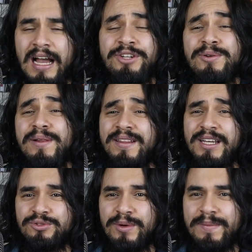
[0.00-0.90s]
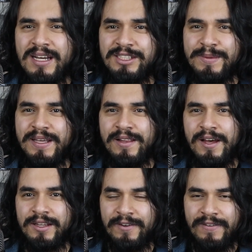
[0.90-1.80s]
Actually, this reminds me a
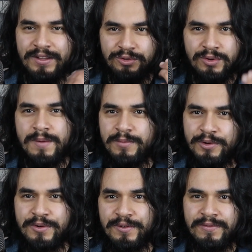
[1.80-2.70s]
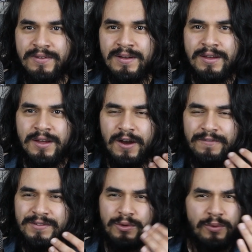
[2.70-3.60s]
lot of a drum groove
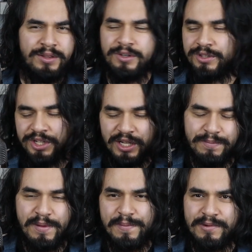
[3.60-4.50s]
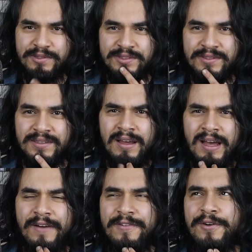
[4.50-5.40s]
of the Red Hot Chili Peppers.
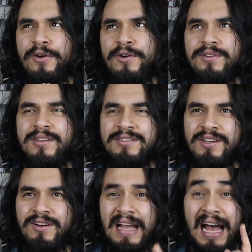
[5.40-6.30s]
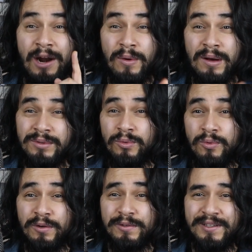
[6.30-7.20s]
Have you heard the song Around the
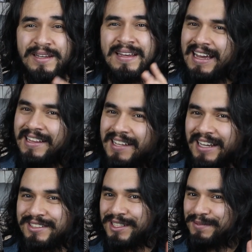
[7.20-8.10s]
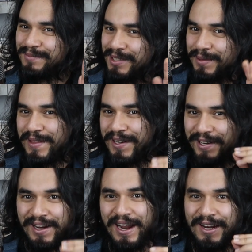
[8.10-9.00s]
World? It has some similar
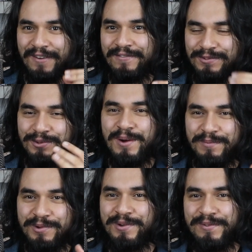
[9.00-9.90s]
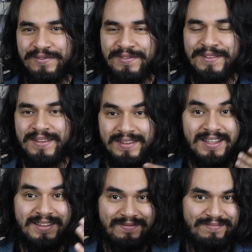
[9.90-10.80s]
kind of drum groove
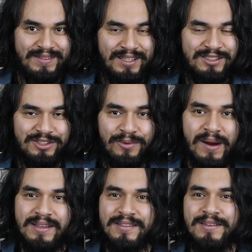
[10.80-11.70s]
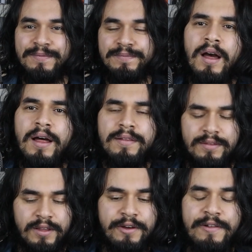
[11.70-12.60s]
that it's great. And
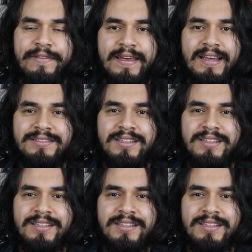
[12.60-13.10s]
the cool thing is